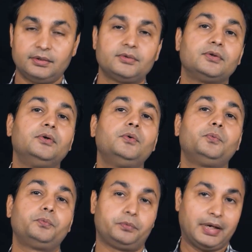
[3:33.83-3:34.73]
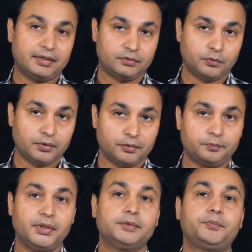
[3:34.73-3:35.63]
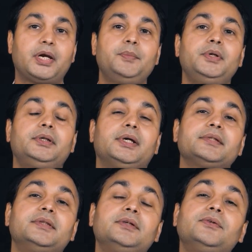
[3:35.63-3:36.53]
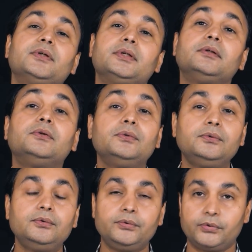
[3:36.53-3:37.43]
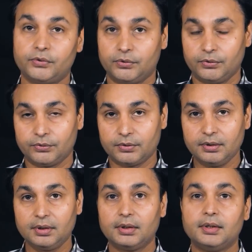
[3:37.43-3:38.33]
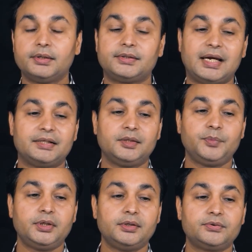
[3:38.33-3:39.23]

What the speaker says: So that's one of the major primary tasks that you can do using ChatGPT.